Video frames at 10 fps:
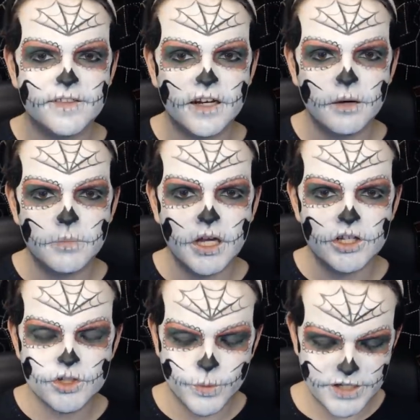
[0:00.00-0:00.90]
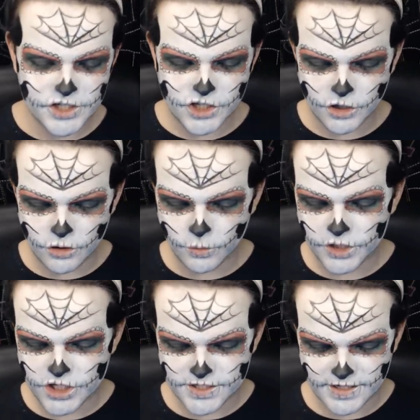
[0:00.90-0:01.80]
take the number 22,
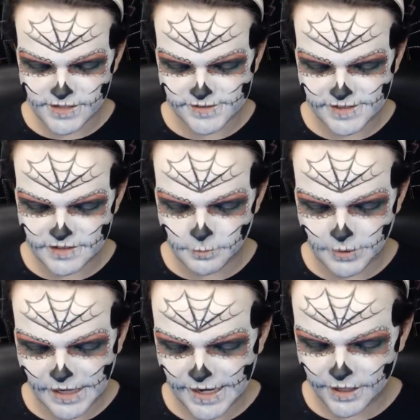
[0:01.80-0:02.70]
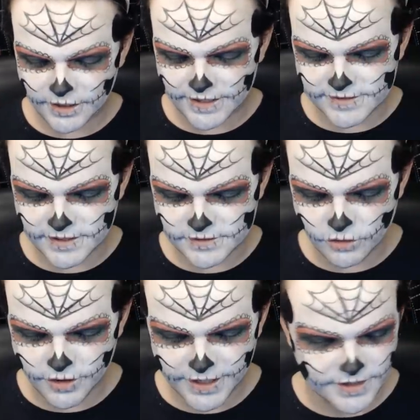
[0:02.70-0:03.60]
which is, as I said, the black glitter
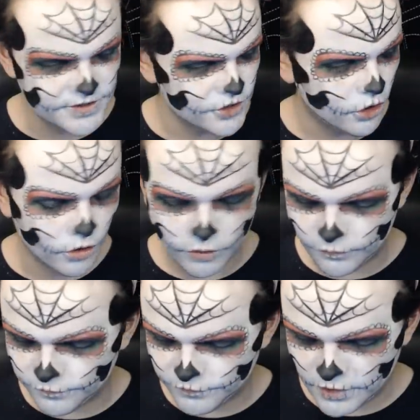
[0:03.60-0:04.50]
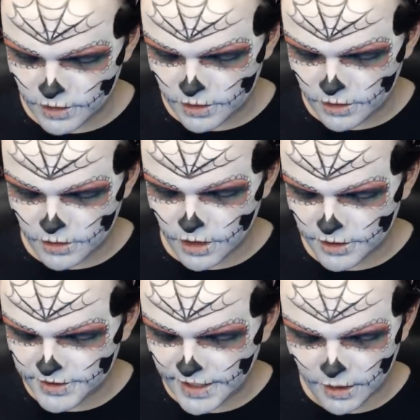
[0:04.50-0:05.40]
that's got a hint of
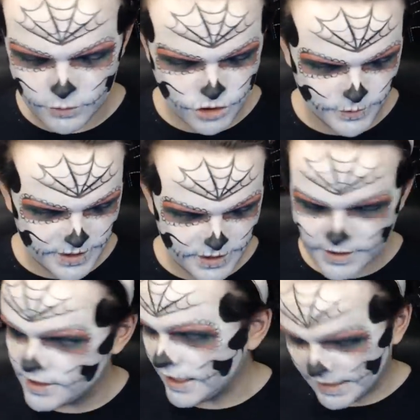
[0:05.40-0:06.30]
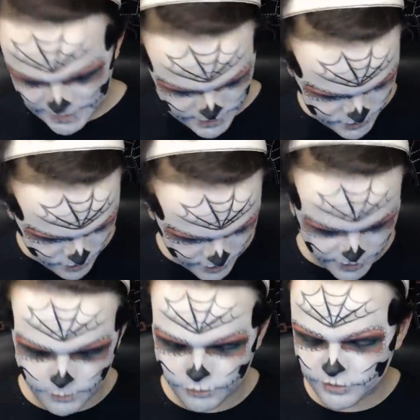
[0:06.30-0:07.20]
yellow to it, and
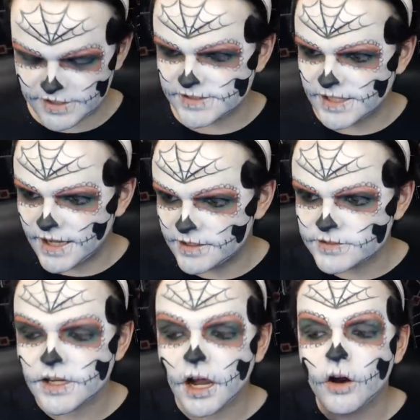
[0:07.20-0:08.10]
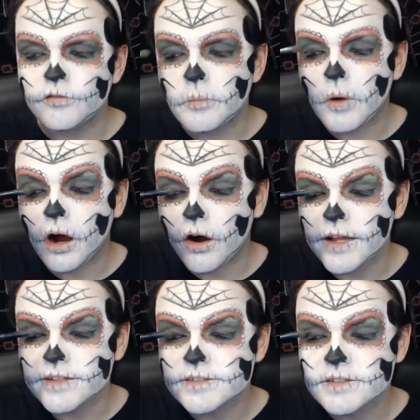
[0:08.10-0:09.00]
I can press that over my
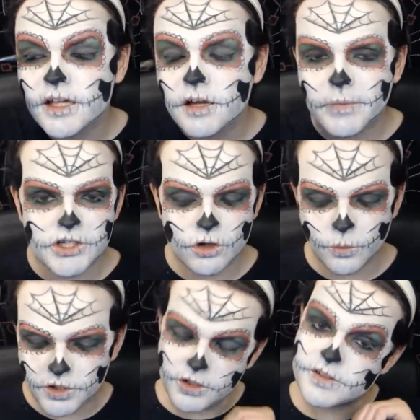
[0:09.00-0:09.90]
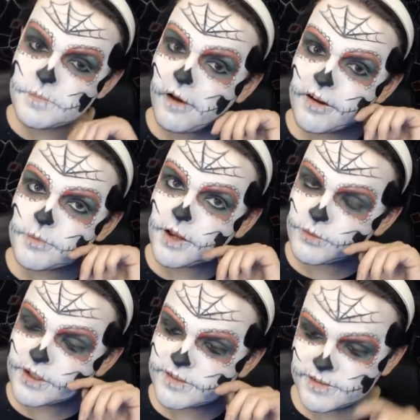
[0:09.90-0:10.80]
eyes. Make sure when you're using Barry M
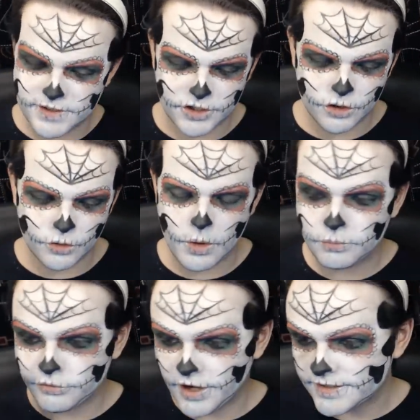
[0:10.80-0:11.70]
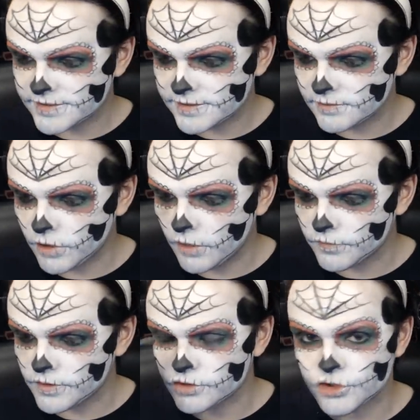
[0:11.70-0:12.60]
dazzle dust that you press
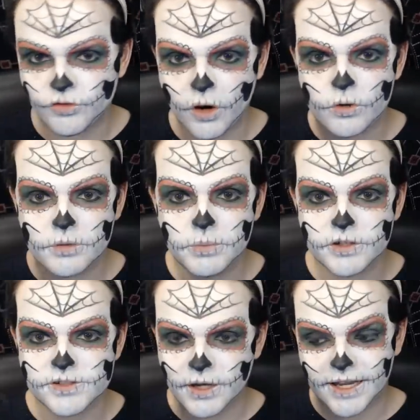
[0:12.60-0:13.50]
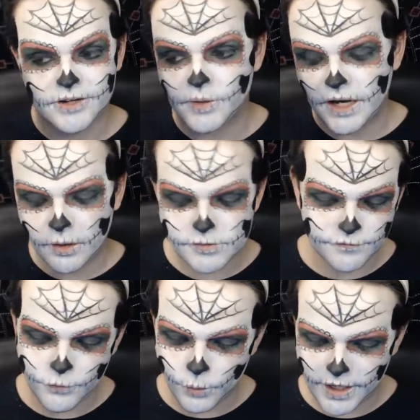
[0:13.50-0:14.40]
rather than stroke because it'll, you'll get
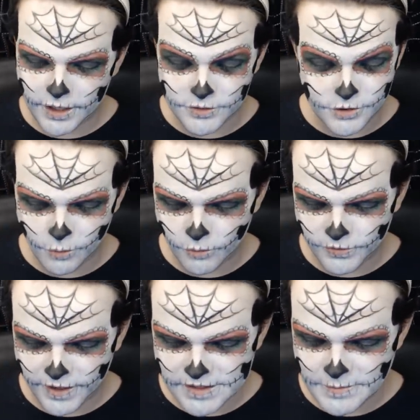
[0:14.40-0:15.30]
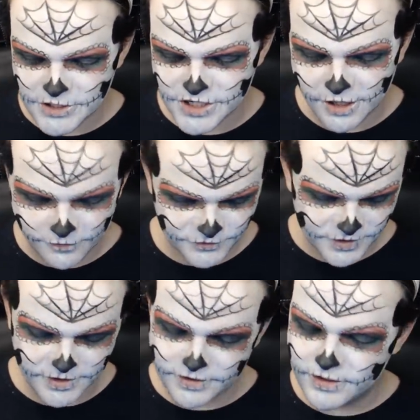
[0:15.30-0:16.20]
loads of fallout and you don't want that, especially
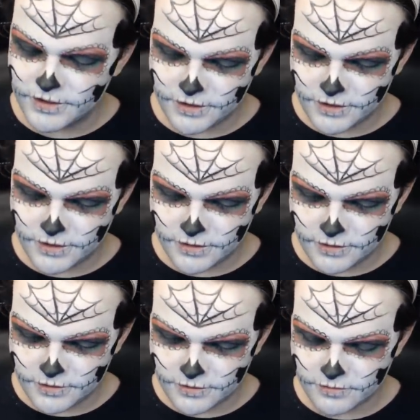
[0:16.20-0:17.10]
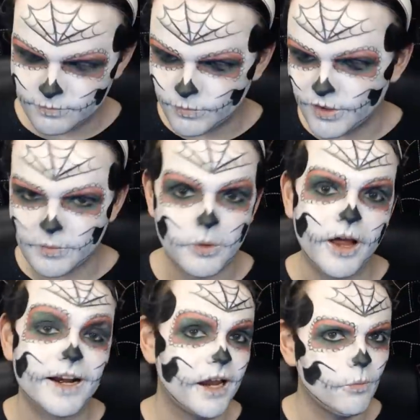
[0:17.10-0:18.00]
after we've
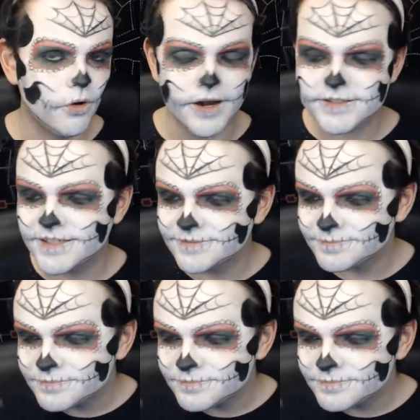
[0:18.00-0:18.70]
applied clown white.